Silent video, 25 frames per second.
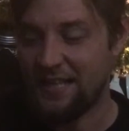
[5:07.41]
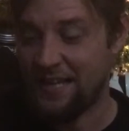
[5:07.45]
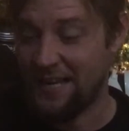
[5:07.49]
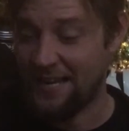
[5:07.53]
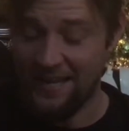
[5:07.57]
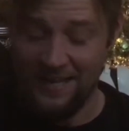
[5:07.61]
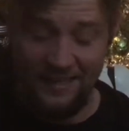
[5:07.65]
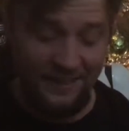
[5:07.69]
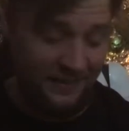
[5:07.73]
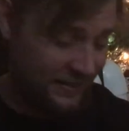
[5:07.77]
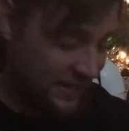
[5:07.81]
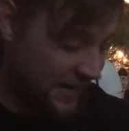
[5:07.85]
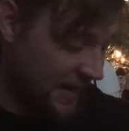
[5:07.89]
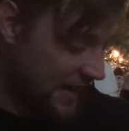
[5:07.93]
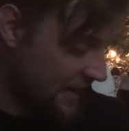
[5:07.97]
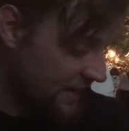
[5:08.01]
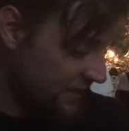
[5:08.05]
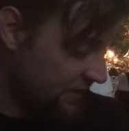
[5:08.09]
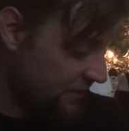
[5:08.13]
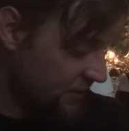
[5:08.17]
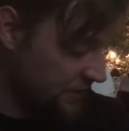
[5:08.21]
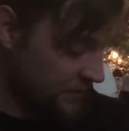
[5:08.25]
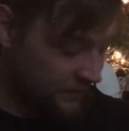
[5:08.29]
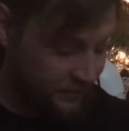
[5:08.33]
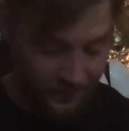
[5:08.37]
I had
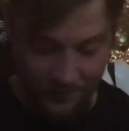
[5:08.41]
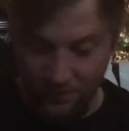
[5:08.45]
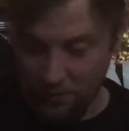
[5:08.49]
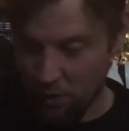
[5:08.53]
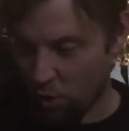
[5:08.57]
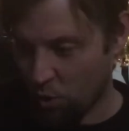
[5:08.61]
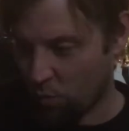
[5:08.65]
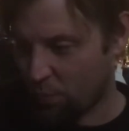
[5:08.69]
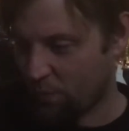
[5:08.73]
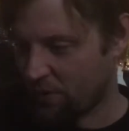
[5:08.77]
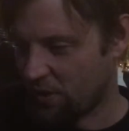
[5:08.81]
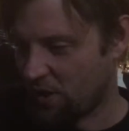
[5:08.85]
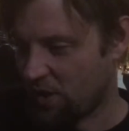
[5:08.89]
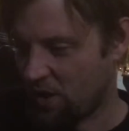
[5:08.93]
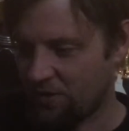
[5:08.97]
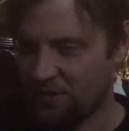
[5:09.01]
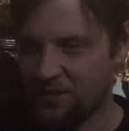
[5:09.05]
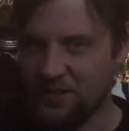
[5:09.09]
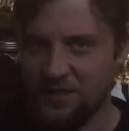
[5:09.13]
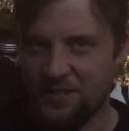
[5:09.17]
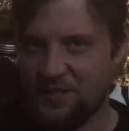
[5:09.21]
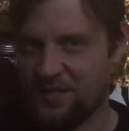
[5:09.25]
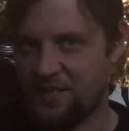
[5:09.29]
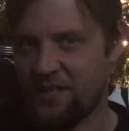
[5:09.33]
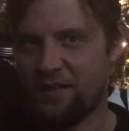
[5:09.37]
to open all
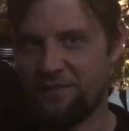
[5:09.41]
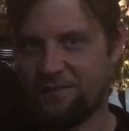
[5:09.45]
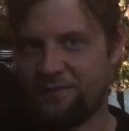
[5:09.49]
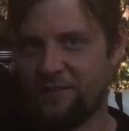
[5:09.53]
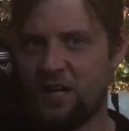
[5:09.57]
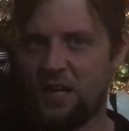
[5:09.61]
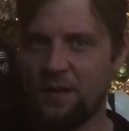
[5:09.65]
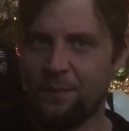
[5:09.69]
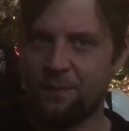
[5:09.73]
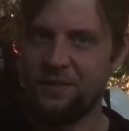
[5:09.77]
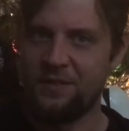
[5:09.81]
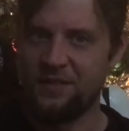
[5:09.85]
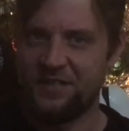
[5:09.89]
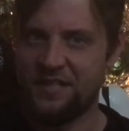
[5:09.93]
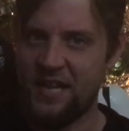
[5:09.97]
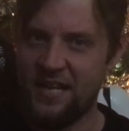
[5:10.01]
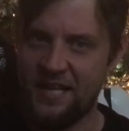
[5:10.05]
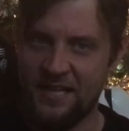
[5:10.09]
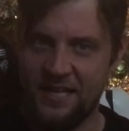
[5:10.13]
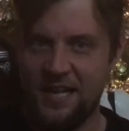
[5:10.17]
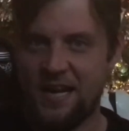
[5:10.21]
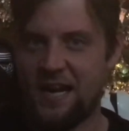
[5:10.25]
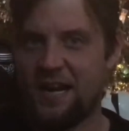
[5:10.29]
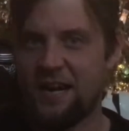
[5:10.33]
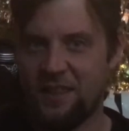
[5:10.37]
this stuff up and take
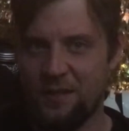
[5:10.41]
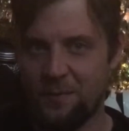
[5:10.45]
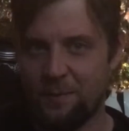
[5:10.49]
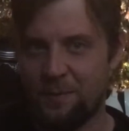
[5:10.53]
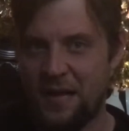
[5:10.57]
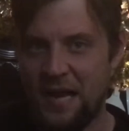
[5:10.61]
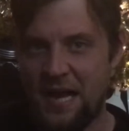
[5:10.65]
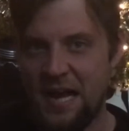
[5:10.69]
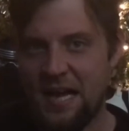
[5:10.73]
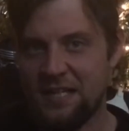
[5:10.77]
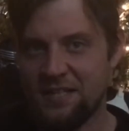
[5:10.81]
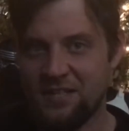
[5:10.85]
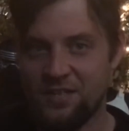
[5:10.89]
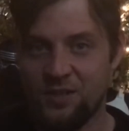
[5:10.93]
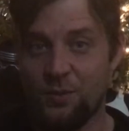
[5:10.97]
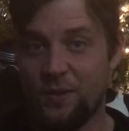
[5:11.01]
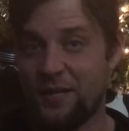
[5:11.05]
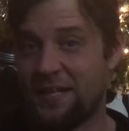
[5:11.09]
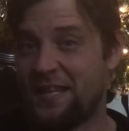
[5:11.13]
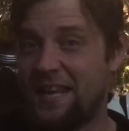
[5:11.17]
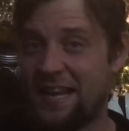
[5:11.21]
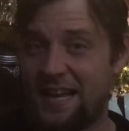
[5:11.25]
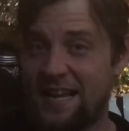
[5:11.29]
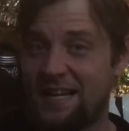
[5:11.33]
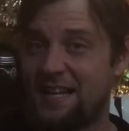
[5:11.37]
it out of the box, so I
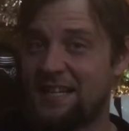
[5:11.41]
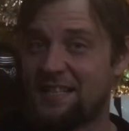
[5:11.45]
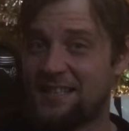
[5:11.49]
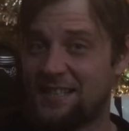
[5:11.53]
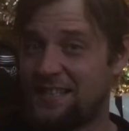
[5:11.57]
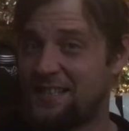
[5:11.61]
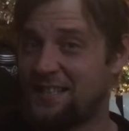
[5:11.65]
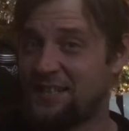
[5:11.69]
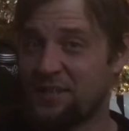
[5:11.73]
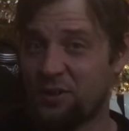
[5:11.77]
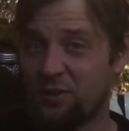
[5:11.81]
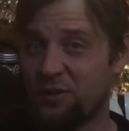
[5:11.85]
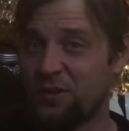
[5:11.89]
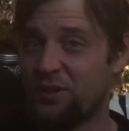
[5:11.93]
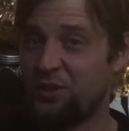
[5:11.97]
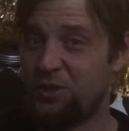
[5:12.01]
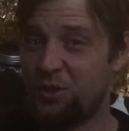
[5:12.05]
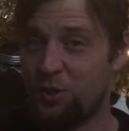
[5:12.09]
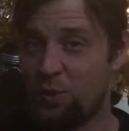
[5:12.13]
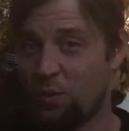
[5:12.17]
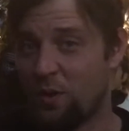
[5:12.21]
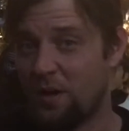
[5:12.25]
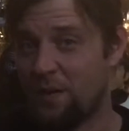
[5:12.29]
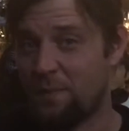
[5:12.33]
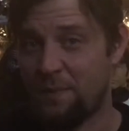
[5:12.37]
can't necessarily
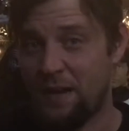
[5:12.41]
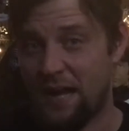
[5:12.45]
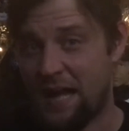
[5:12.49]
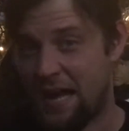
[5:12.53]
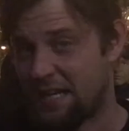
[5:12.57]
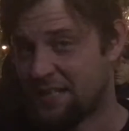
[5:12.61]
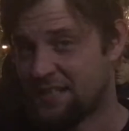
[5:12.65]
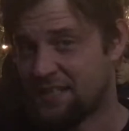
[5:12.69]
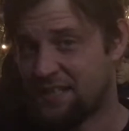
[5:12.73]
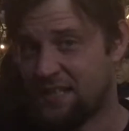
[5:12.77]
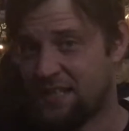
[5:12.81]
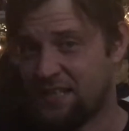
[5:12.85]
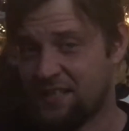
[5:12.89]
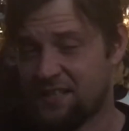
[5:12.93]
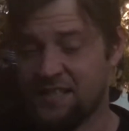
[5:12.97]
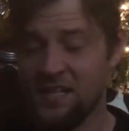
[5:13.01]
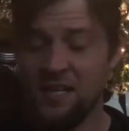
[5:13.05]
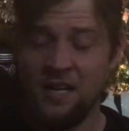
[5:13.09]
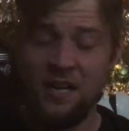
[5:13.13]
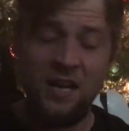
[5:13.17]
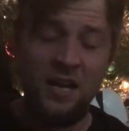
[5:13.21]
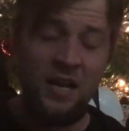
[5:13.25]
do unboxings.